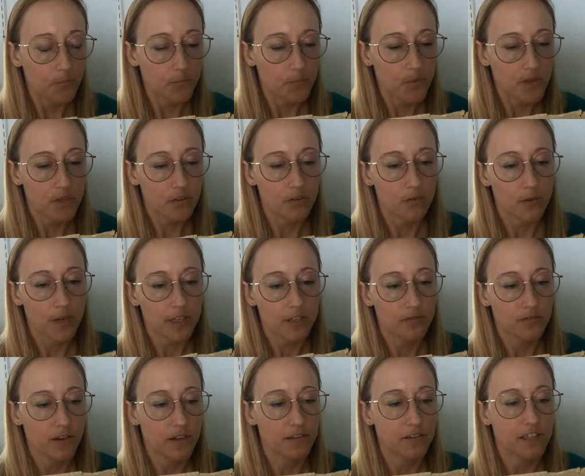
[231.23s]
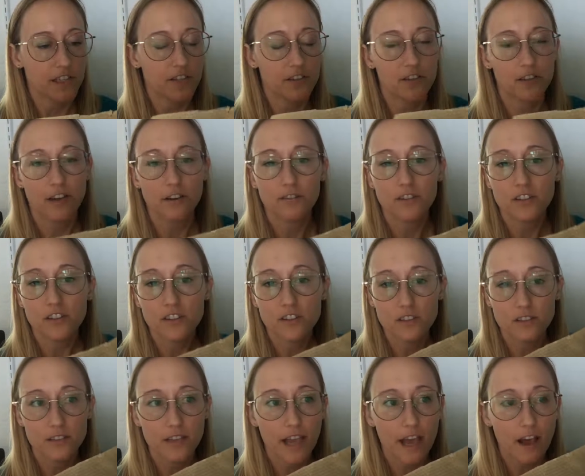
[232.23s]
Beeswax foundation I really
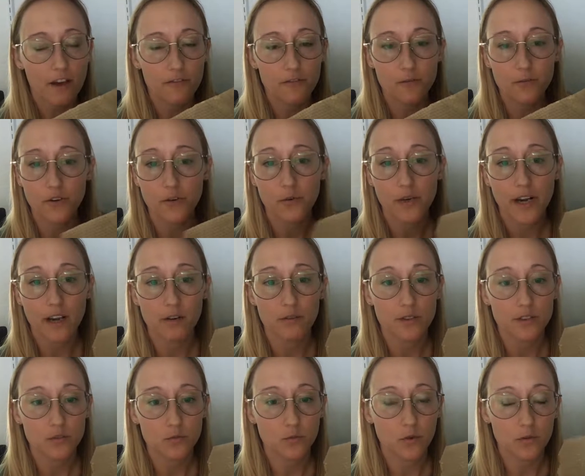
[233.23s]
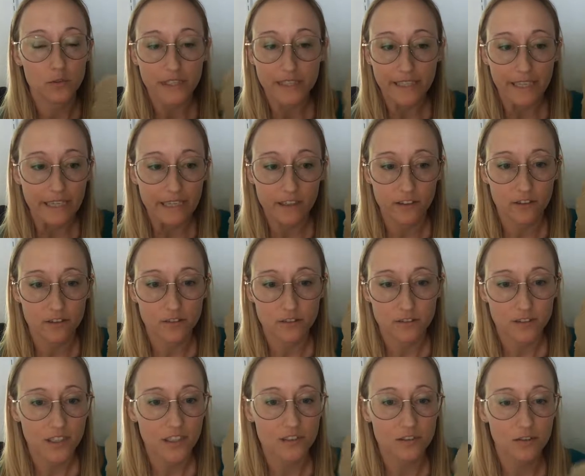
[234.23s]
just have for when I was rolling
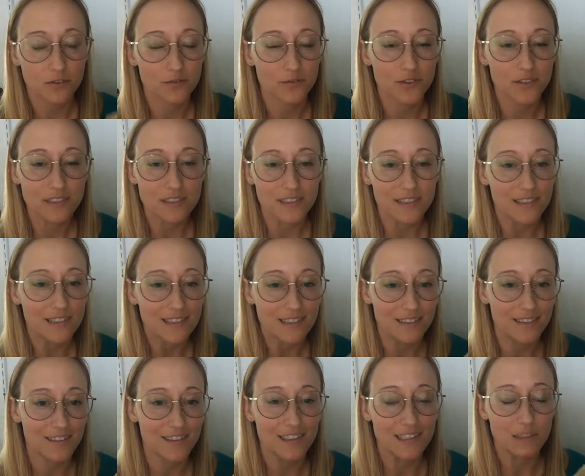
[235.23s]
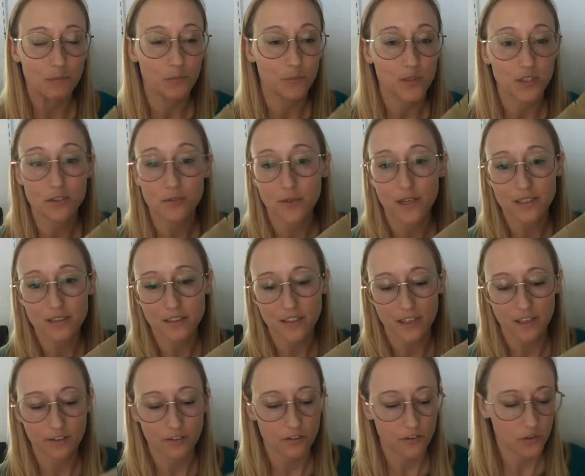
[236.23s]
candles. It's a really easy beeswax
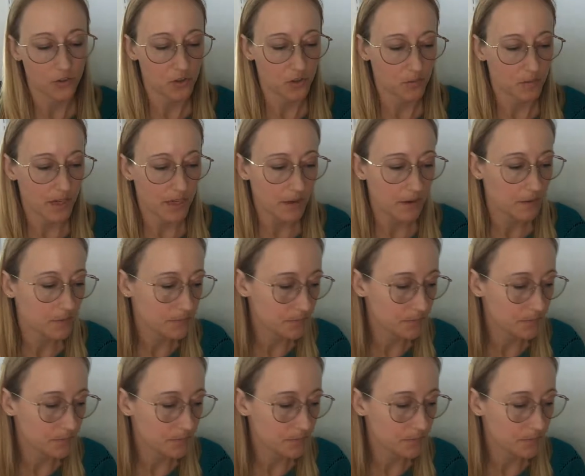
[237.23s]
candle you can make.